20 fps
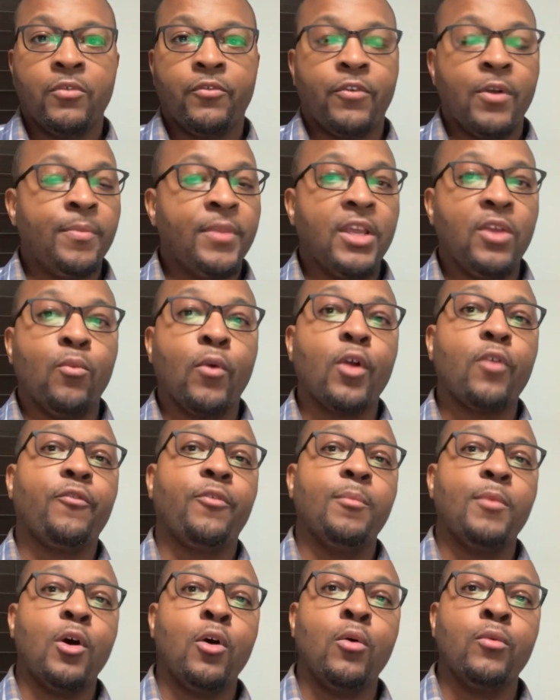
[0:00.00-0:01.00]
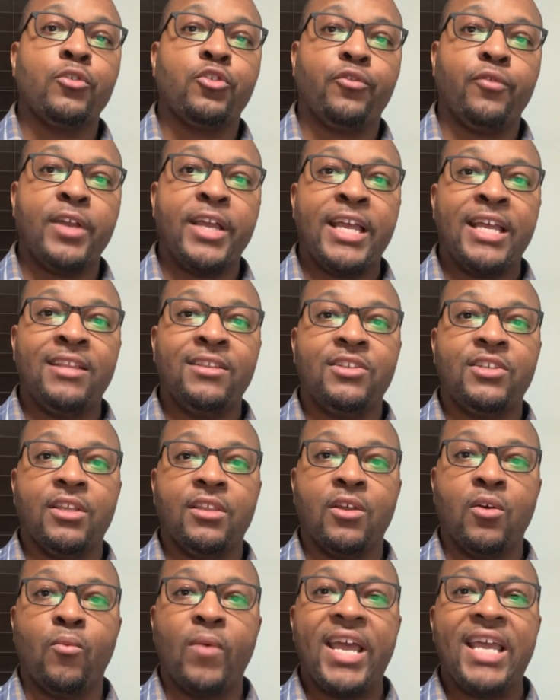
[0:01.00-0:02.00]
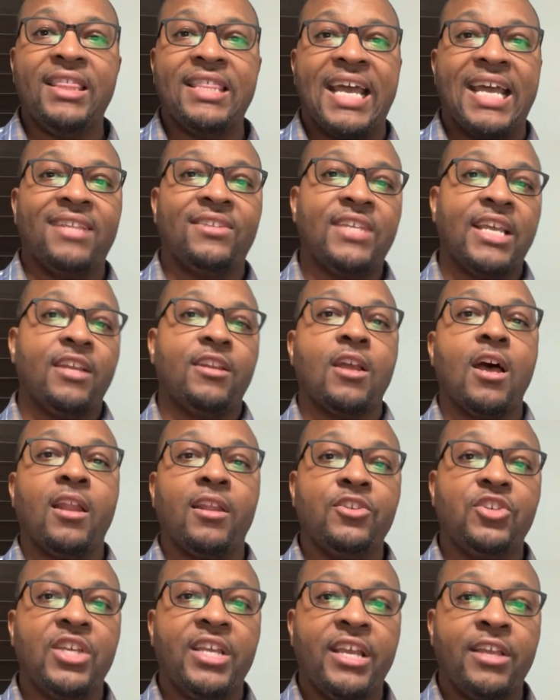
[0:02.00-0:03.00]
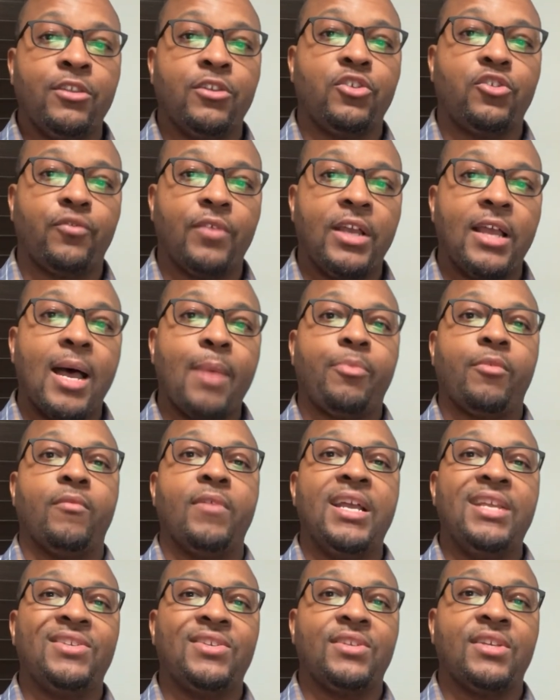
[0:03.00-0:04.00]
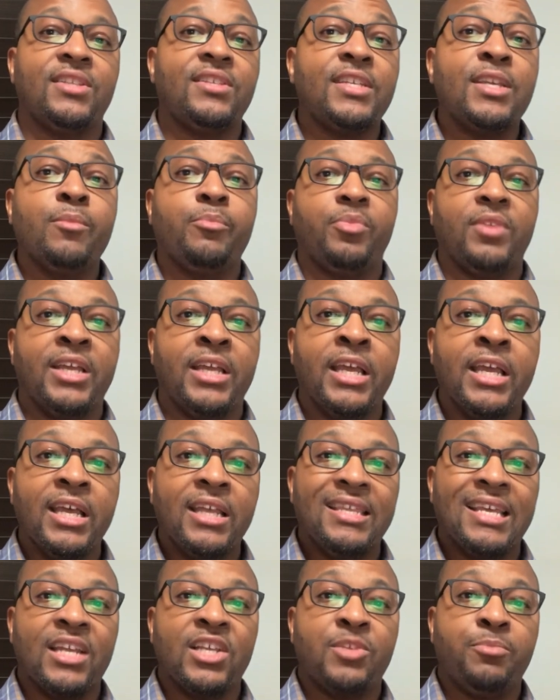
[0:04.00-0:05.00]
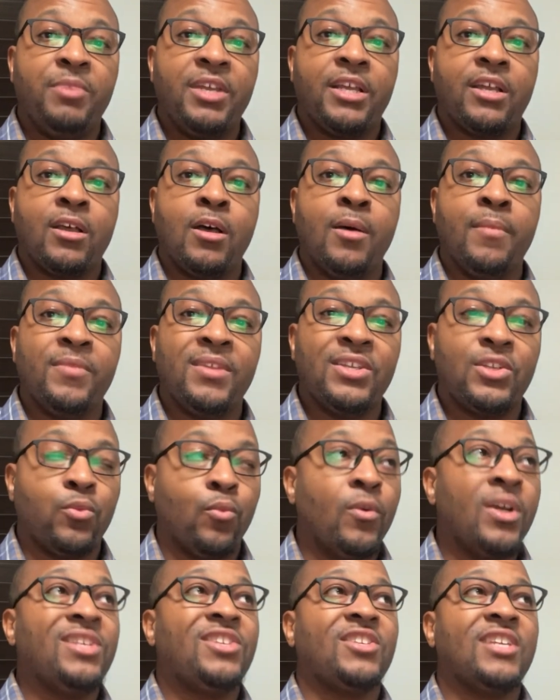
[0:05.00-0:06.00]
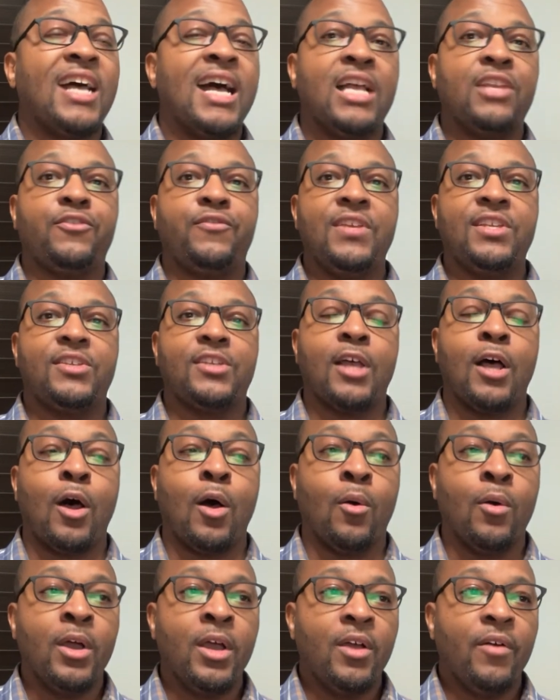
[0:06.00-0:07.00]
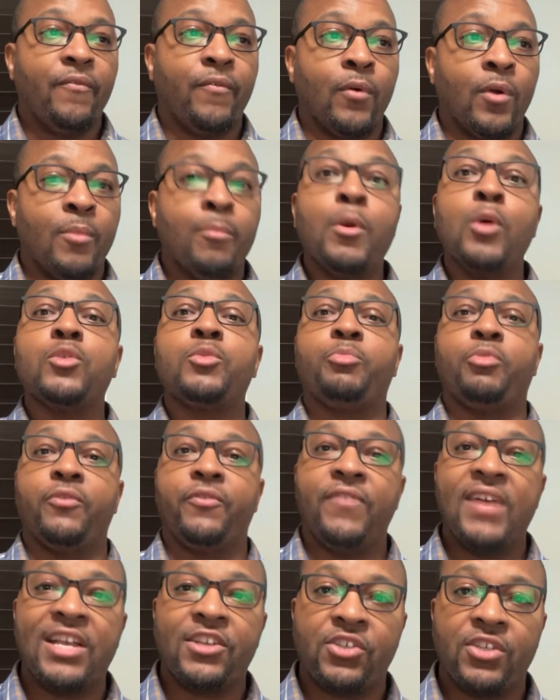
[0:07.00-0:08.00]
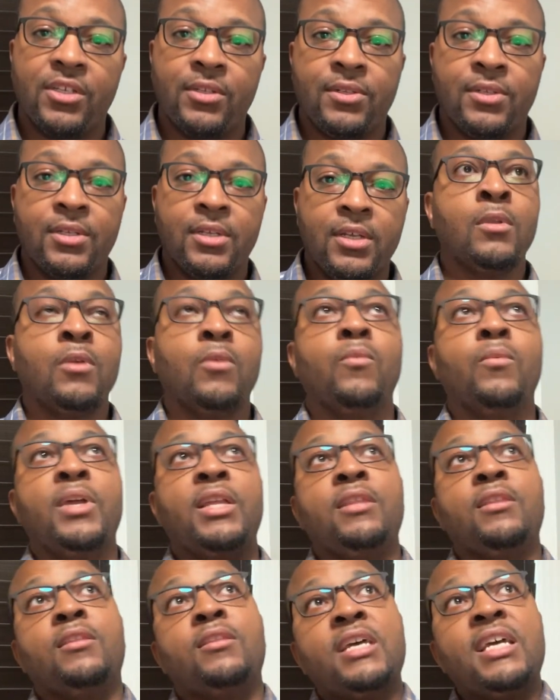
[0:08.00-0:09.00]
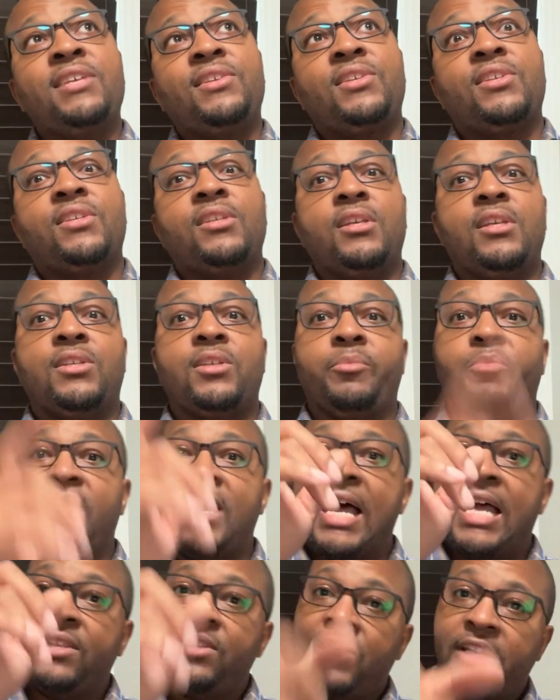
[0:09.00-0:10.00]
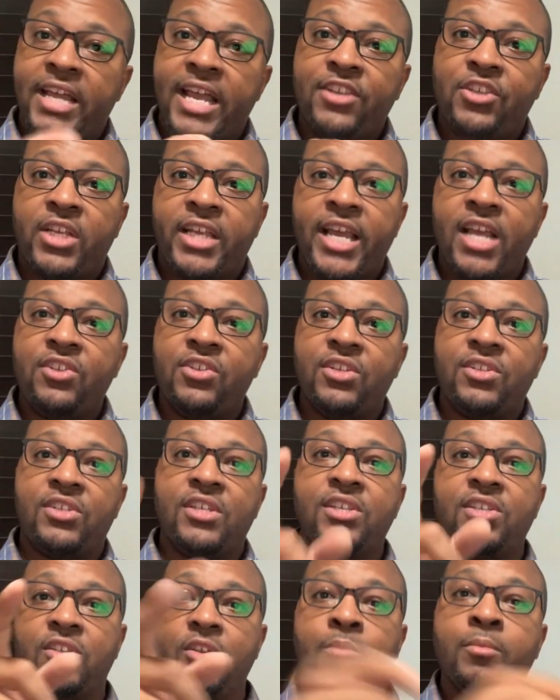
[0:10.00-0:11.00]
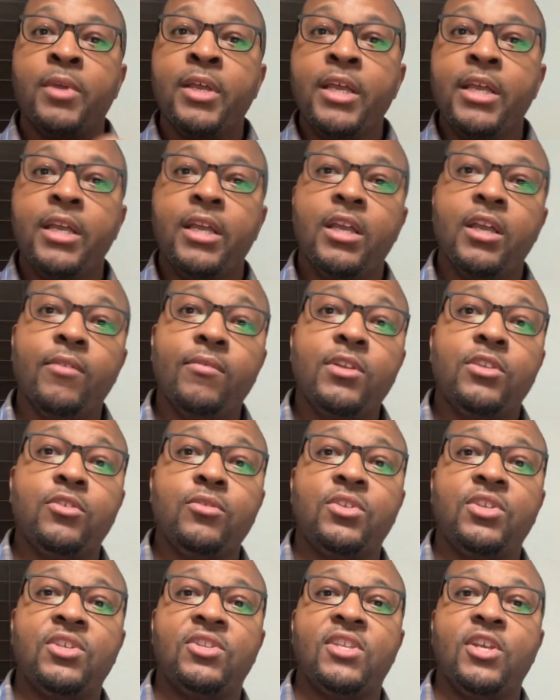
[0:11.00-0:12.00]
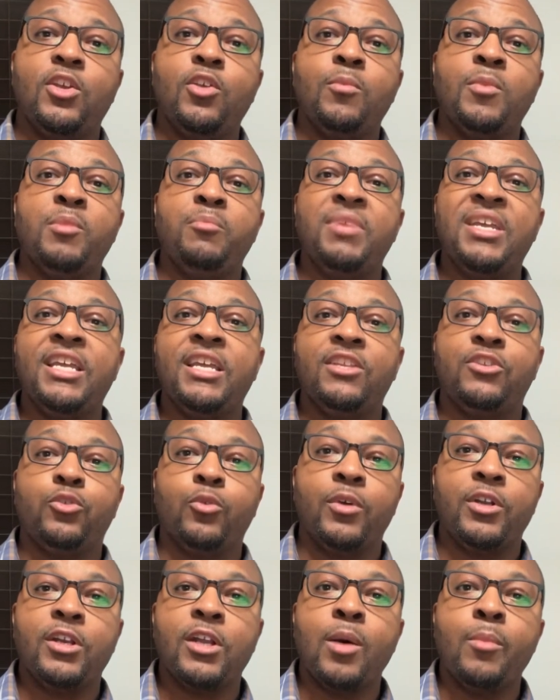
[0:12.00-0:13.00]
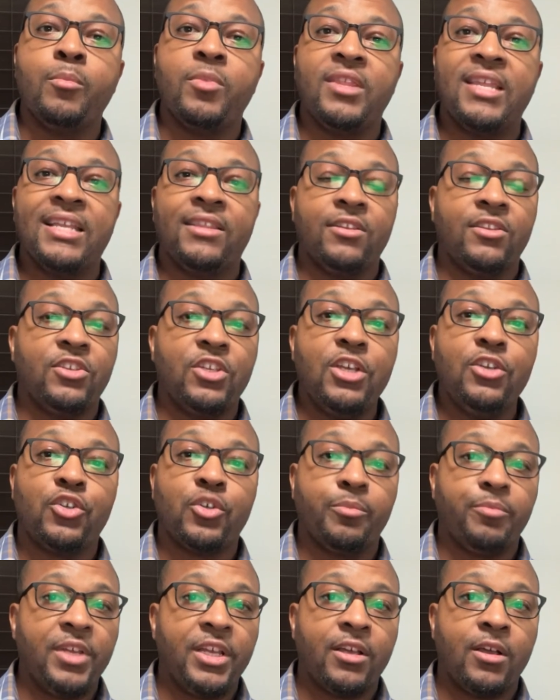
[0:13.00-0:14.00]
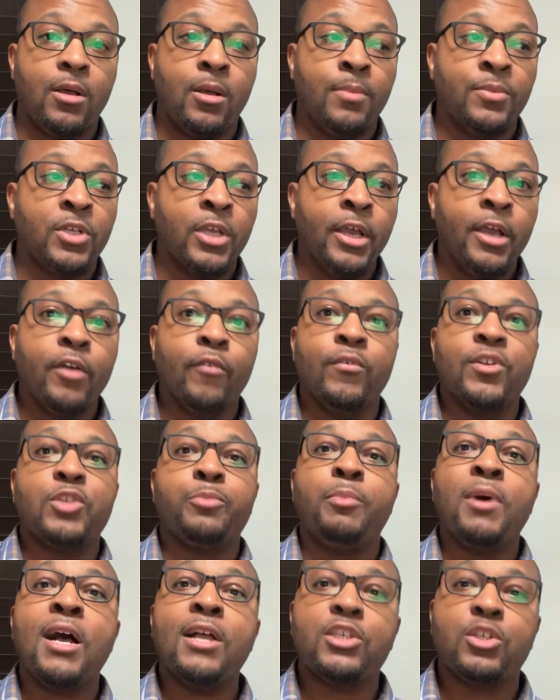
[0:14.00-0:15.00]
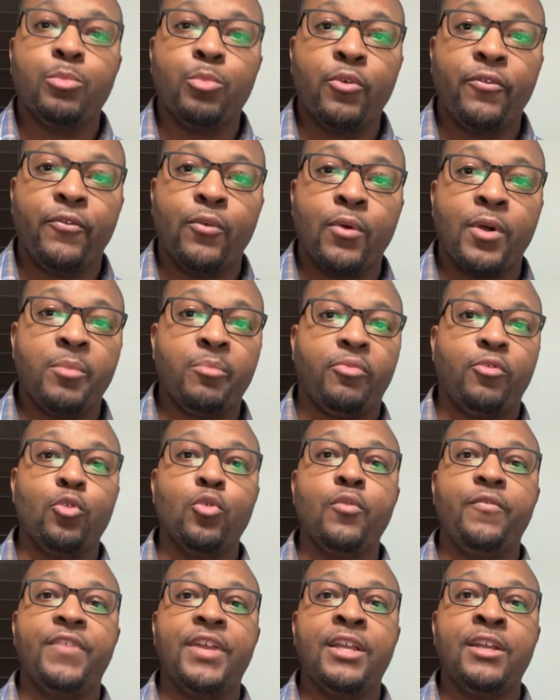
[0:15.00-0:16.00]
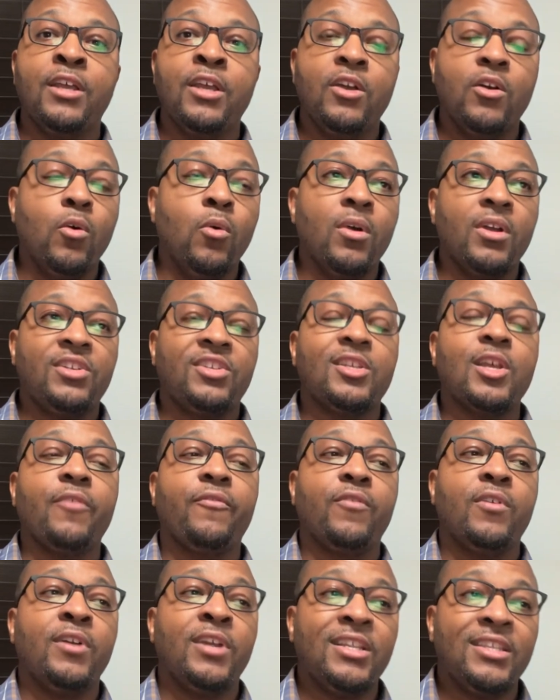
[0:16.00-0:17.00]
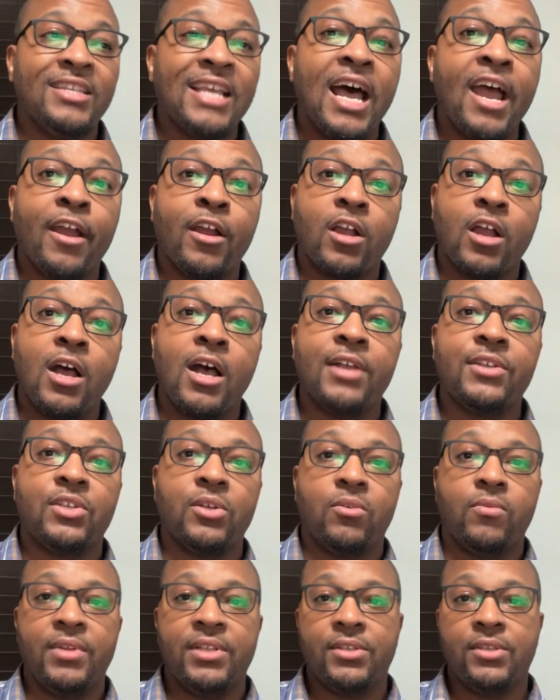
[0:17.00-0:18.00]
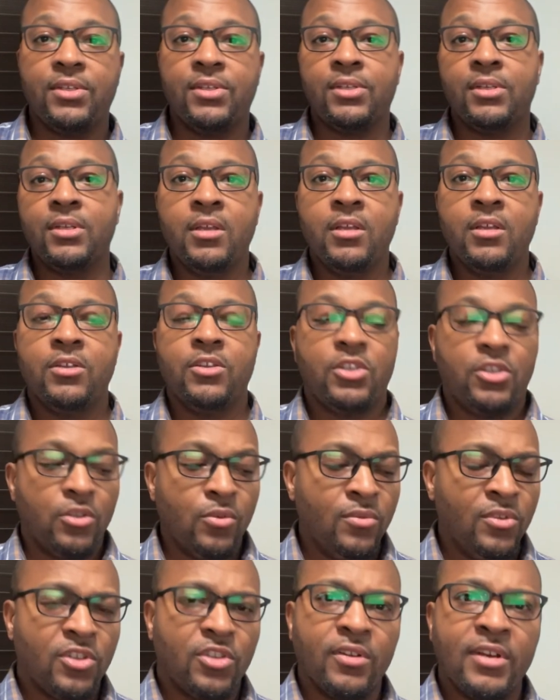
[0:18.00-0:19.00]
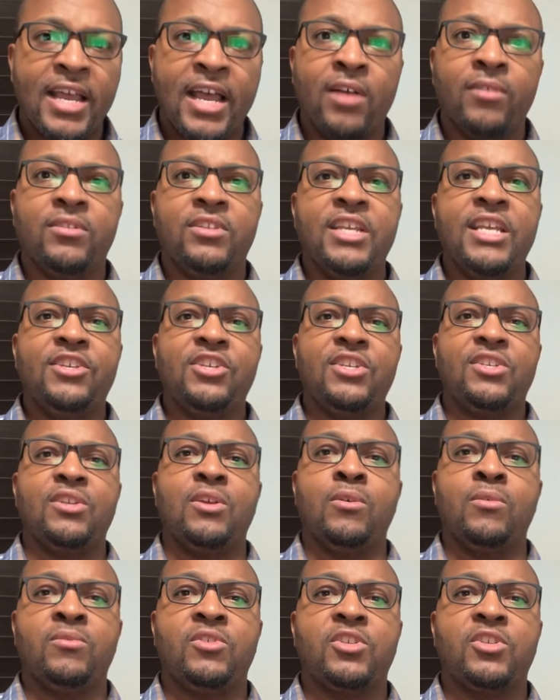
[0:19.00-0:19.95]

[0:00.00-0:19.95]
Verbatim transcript: From the work from home trend to the way that technology industry operates is a template that has become this one size fits all for most professions. When this is applied to the education system, it reduces the human being to a number that the teacher becomes responsible for improving or suffering dire consequences. Students are now digits on